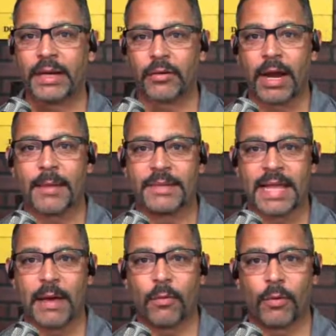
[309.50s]
crimes
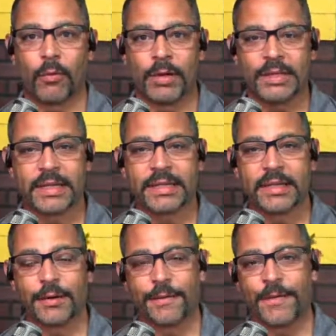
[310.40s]
that were once
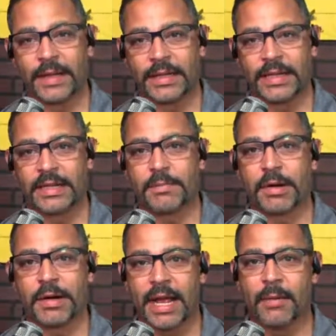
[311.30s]
considered felonies but
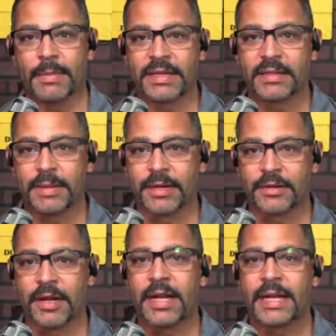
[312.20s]
are now
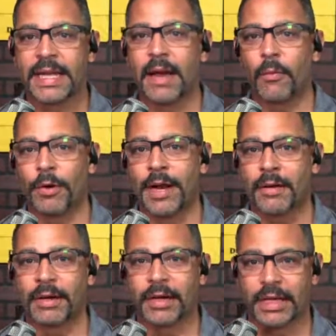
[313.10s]
misdemeanors. Yeah, we're now
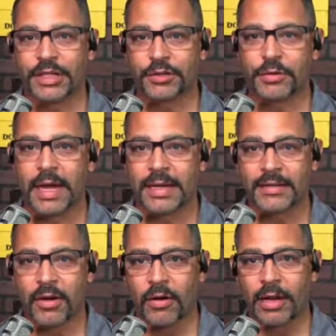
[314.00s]
going to let you
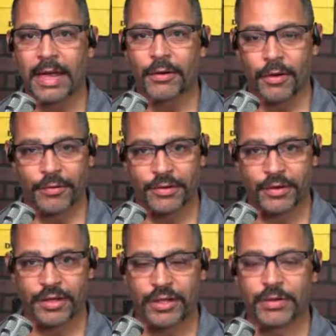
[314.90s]
guys all out onto
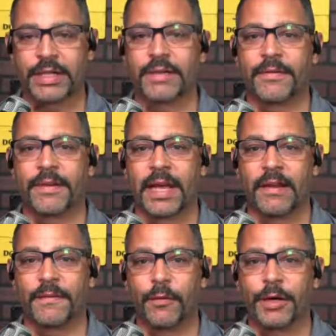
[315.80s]
the streets of
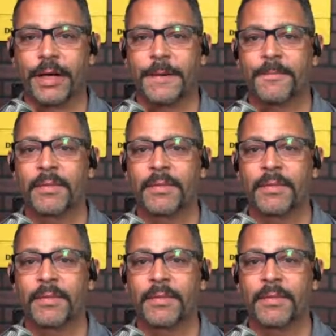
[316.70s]
California.